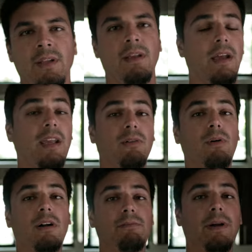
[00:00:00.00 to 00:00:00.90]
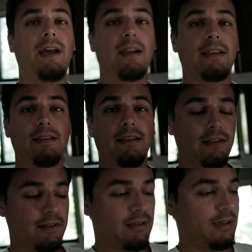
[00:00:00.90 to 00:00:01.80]
Hey, welcome back.
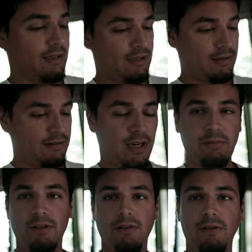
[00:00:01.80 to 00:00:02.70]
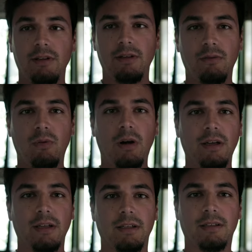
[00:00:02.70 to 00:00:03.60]
It's uh, it's time to do a little
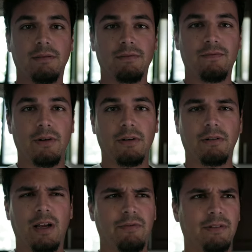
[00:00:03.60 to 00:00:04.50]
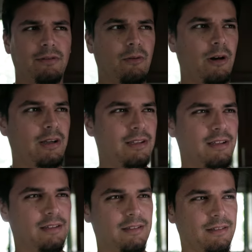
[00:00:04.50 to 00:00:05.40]
walking and photographing, or walking
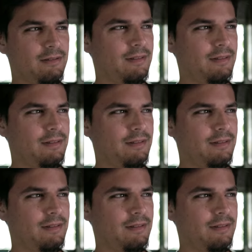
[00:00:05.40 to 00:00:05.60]
and